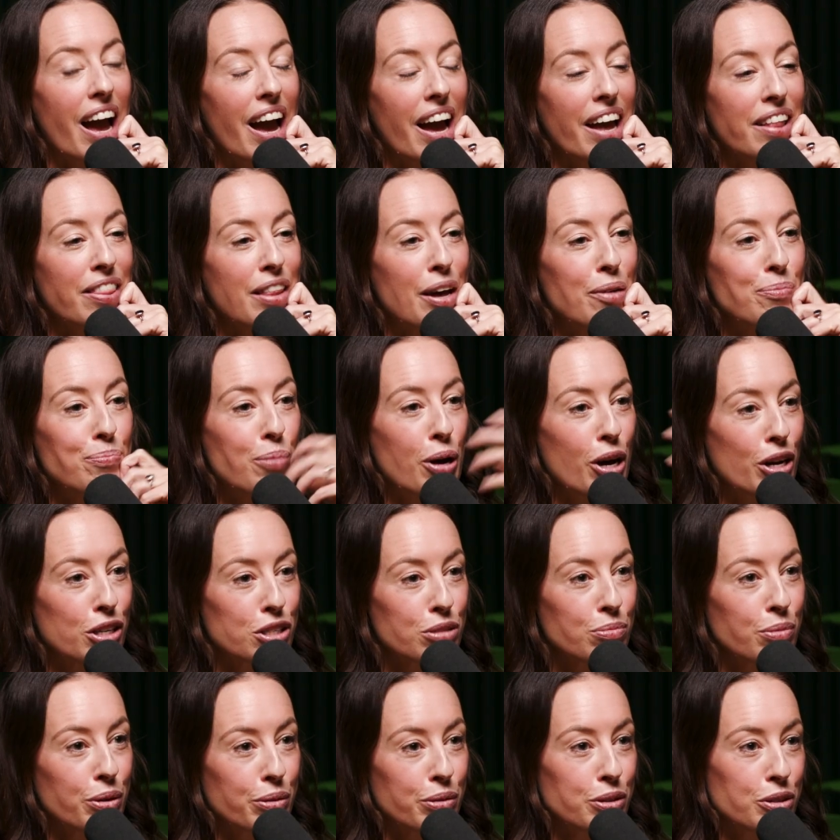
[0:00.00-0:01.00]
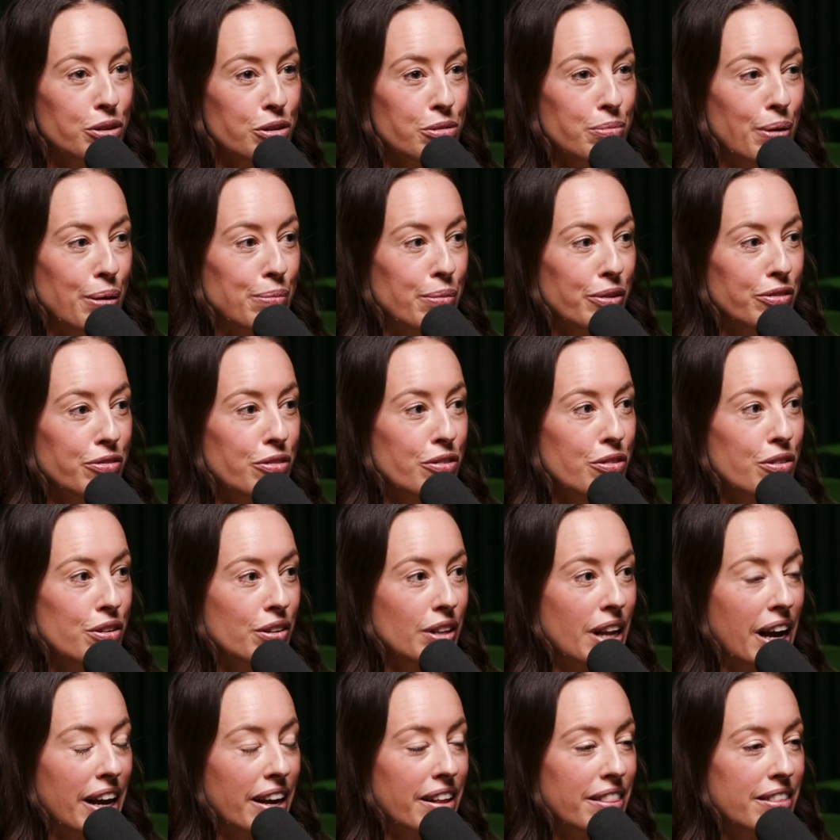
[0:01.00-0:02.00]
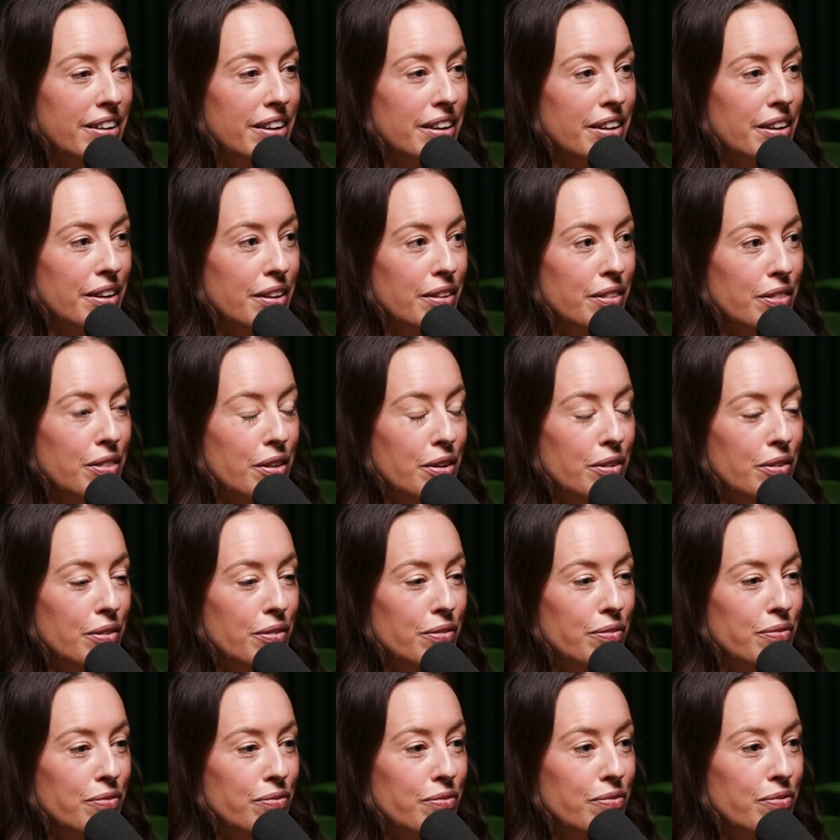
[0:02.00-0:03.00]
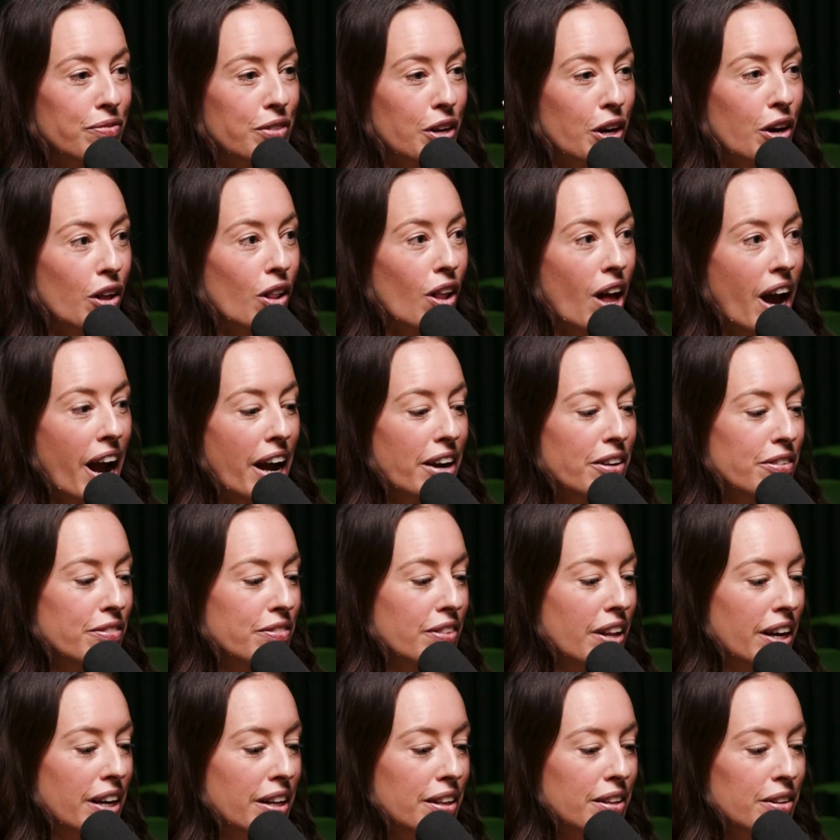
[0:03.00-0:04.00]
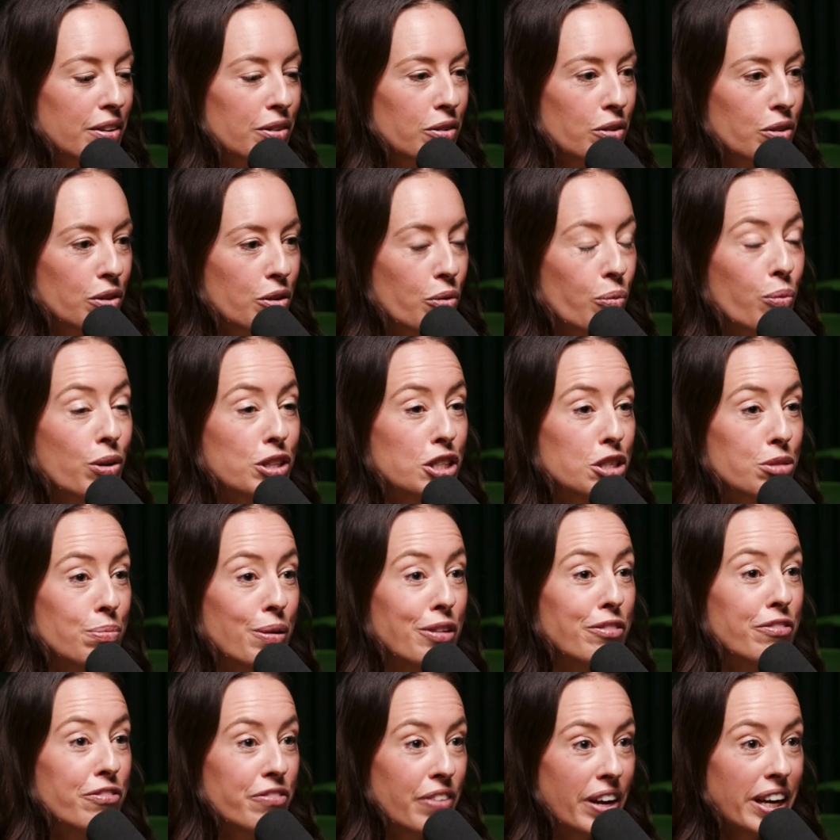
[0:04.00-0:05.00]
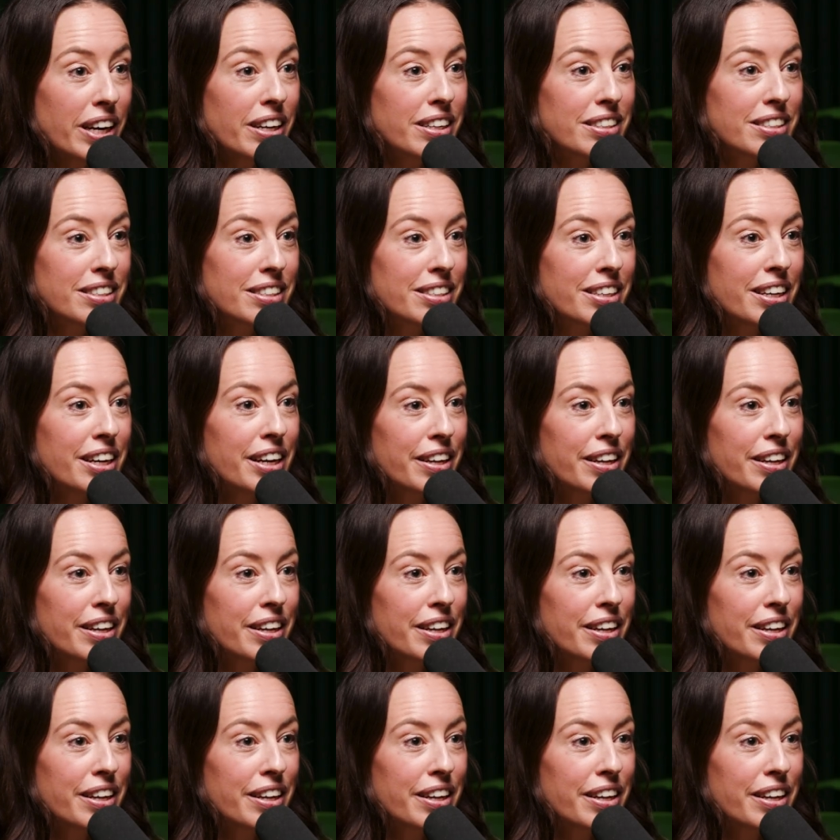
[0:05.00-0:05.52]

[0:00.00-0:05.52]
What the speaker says: and that person we were talking about before, like the client of like that wants to be fixed,